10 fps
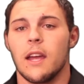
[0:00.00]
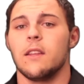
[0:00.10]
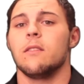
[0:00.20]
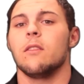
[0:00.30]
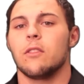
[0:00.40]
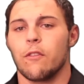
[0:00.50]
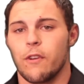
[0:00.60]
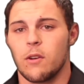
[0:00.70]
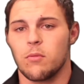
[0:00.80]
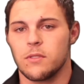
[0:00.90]
and the
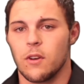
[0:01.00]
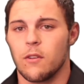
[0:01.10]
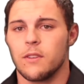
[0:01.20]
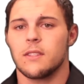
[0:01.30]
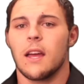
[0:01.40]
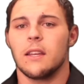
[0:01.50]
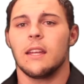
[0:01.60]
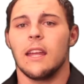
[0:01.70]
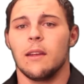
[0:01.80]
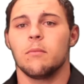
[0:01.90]
Federal Reserve decided
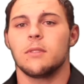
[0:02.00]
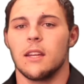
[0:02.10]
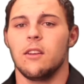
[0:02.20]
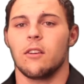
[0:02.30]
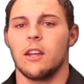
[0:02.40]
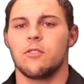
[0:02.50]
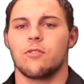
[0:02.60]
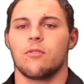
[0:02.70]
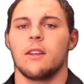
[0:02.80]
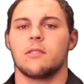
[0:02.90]
to keep 10-year
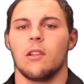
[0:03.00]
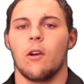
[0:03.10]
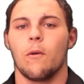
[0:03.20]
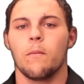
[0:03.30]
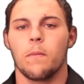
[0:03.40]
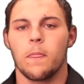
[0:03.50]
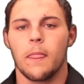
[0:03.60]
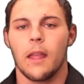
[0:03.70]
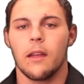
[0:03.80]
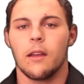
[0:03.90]
interest rates low
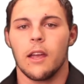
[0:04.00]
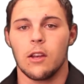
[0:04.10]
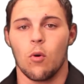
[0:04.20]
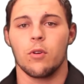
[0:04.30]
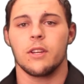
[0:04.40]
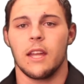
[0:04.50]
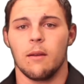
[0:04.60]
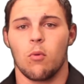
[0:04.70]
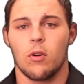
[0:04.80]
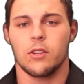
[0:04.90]
in order to
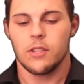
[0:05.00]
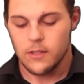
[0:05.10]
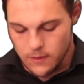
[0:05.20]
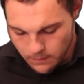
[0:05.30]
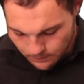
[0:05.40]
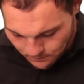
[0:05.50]
keep mortgages.